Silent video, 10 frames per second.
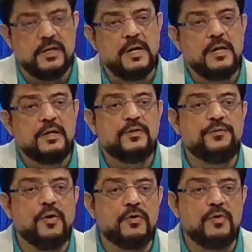The
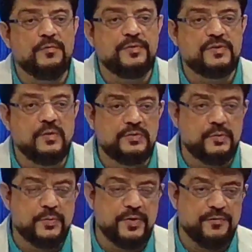Foreign Office also
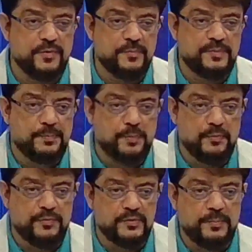reaffirmed support
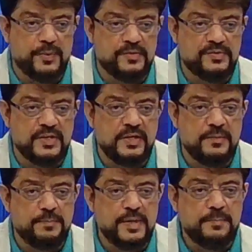for the Palestinian
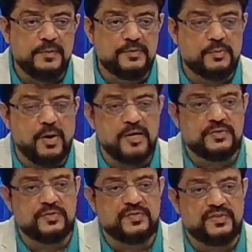people's right
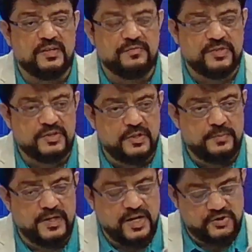to
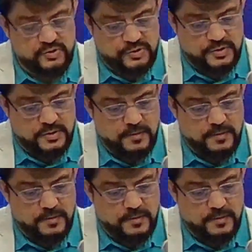self-determination.